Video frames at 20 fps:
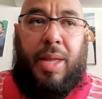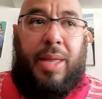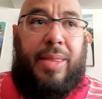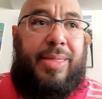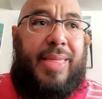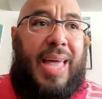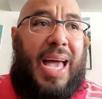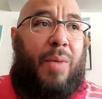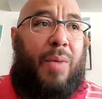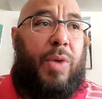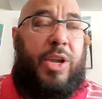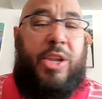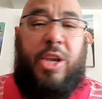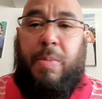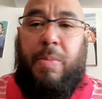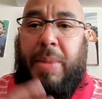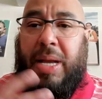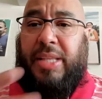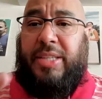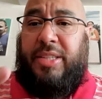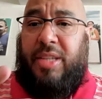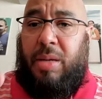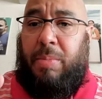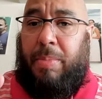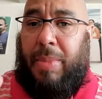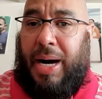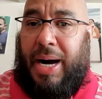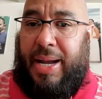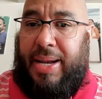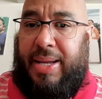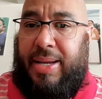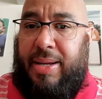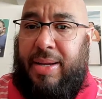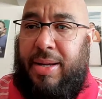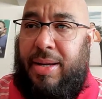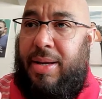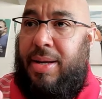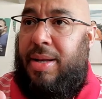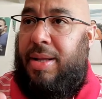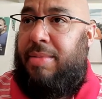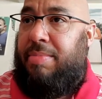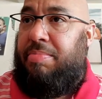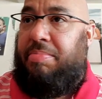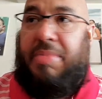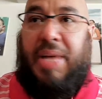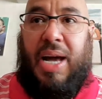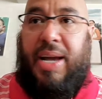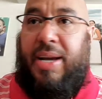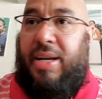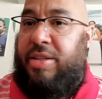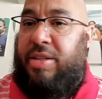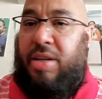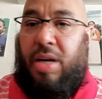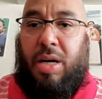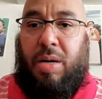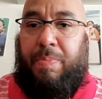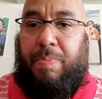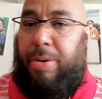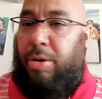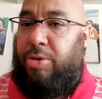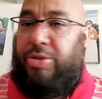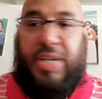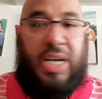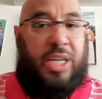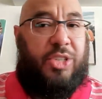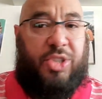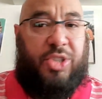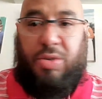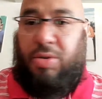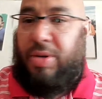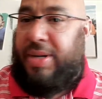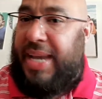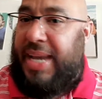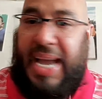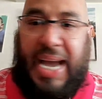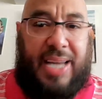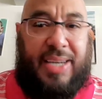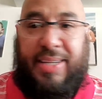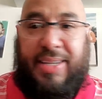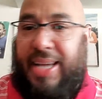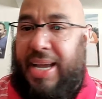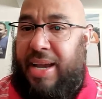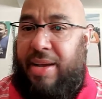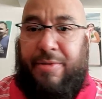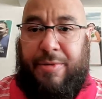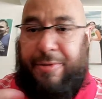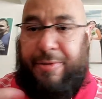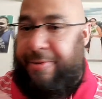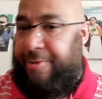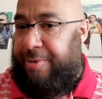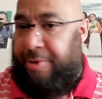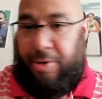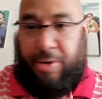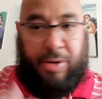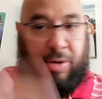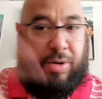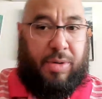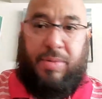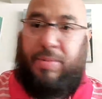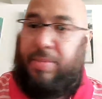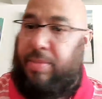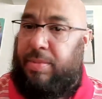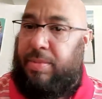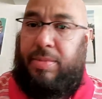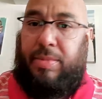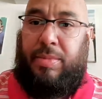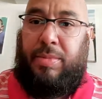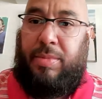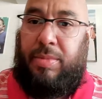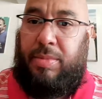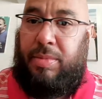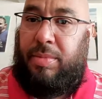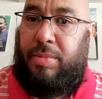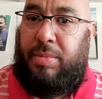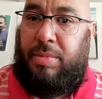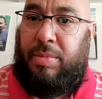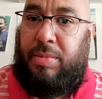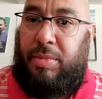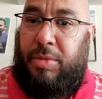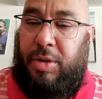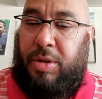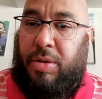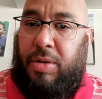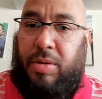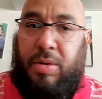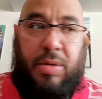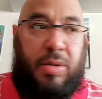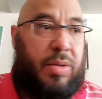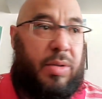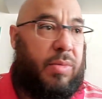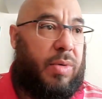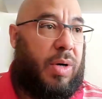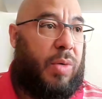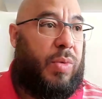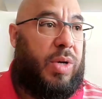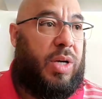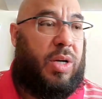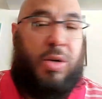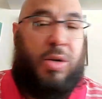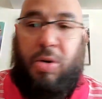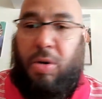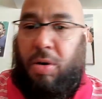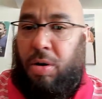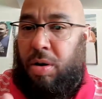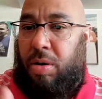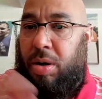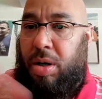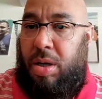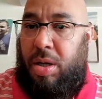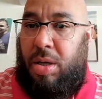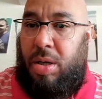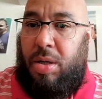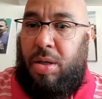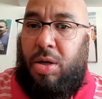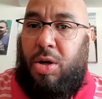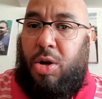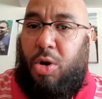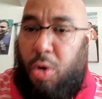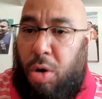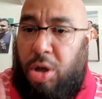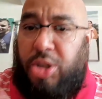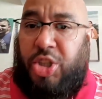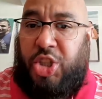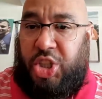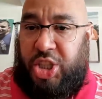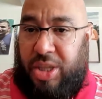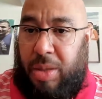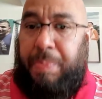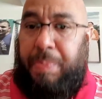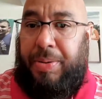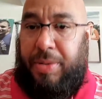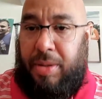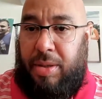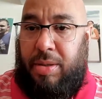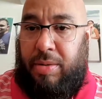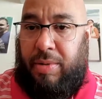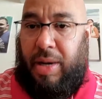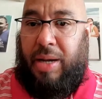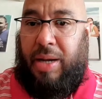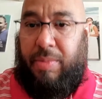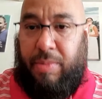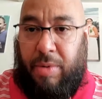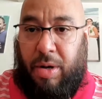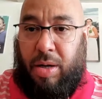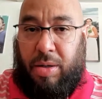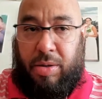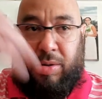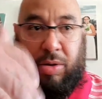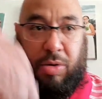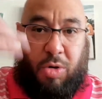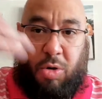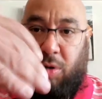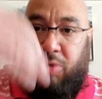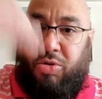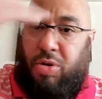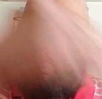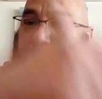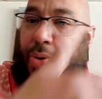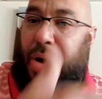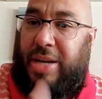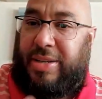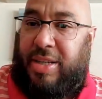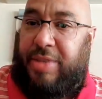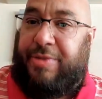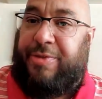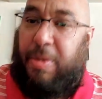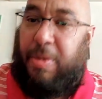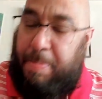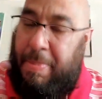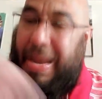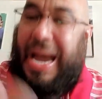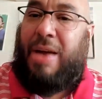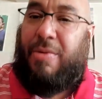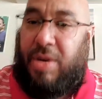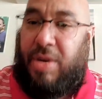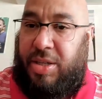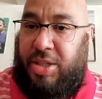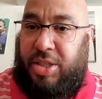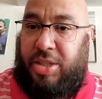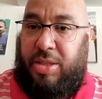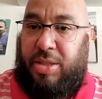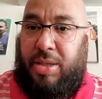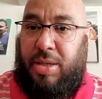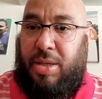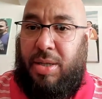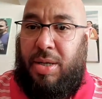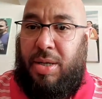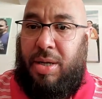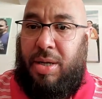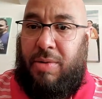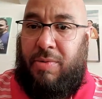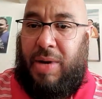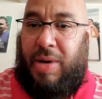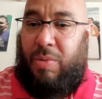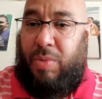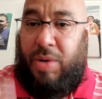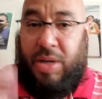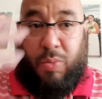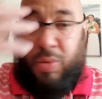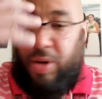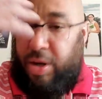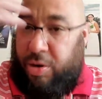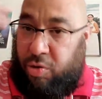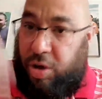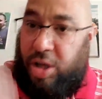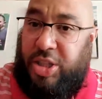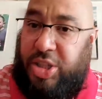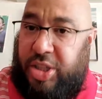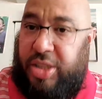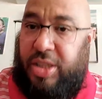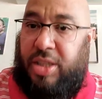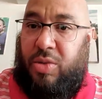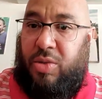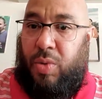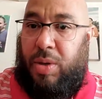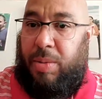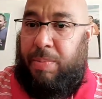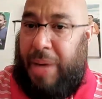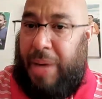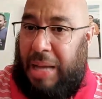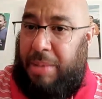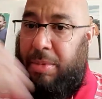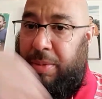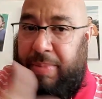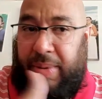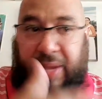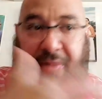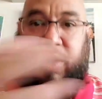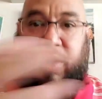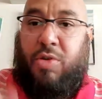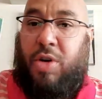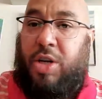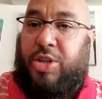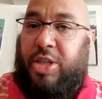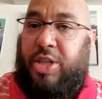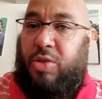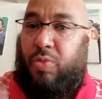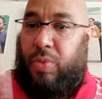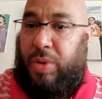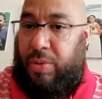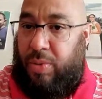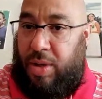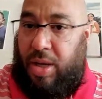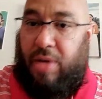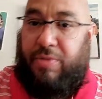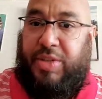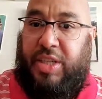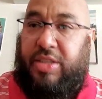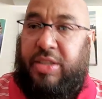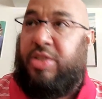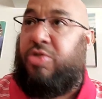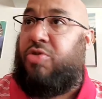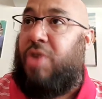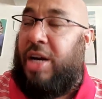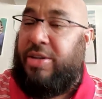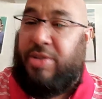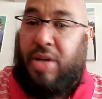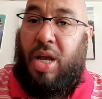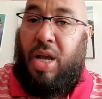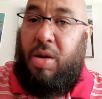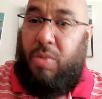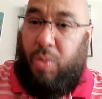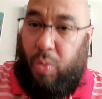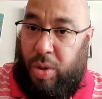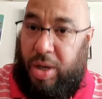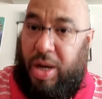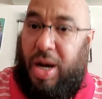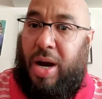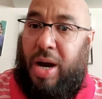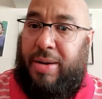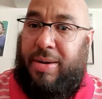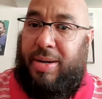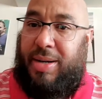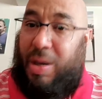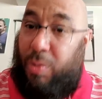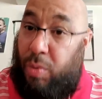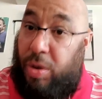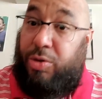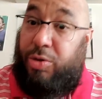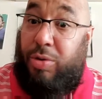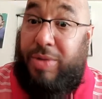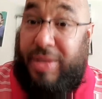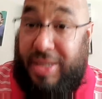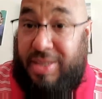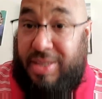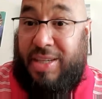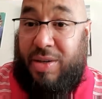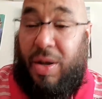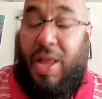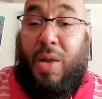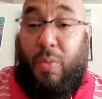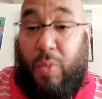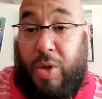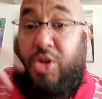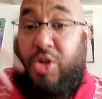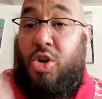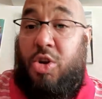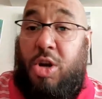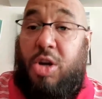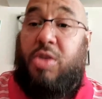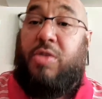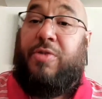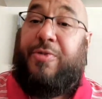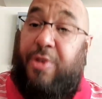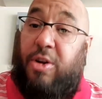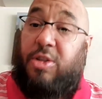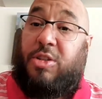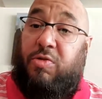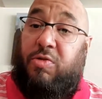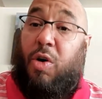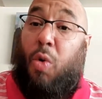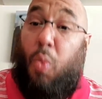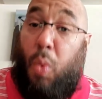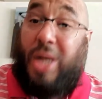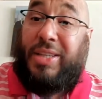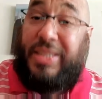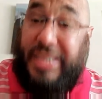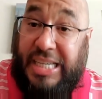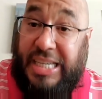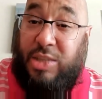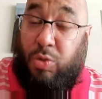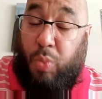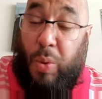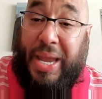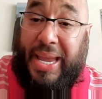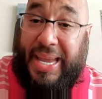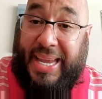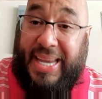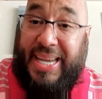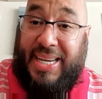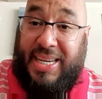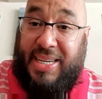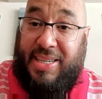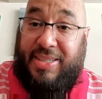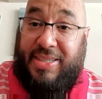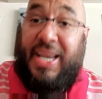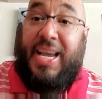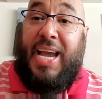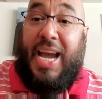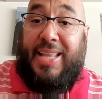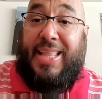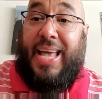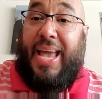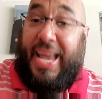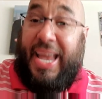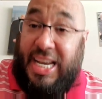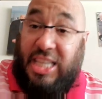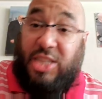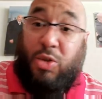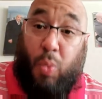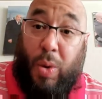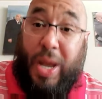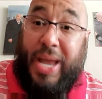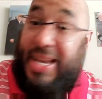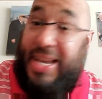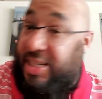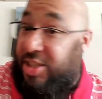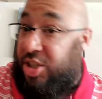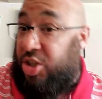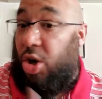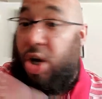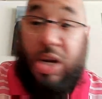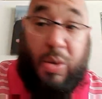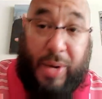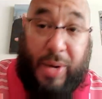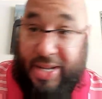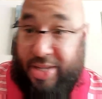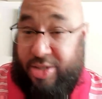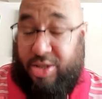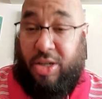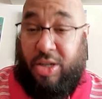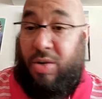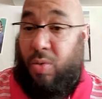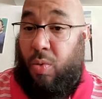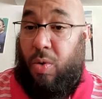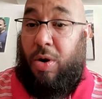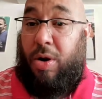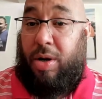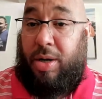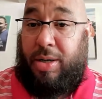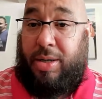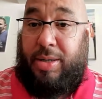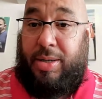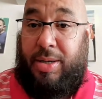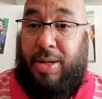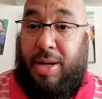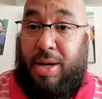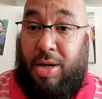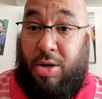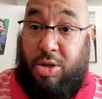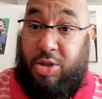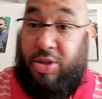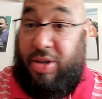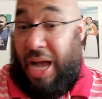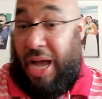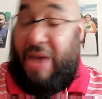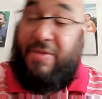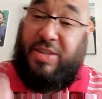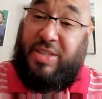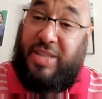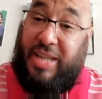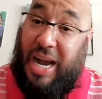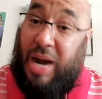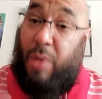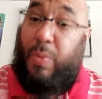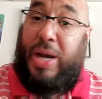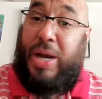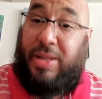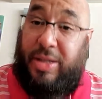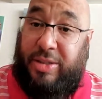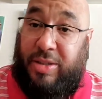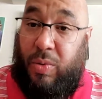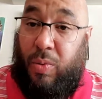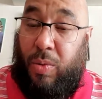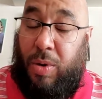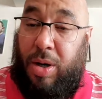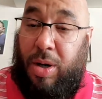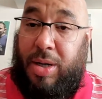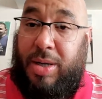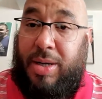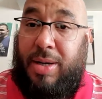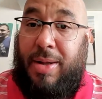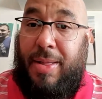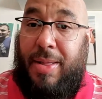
that when you meet somebody that is a potential candidate for, what we call courtship, right? You go into a process for marriage, right? We're Christians, we're Bible believing Christians, we love Jesus Christ, we want to honor God, we want to do things here. When you learn, first of all, what his way is, and that his way is the only way that's going to work, because obviously our way doesn't work.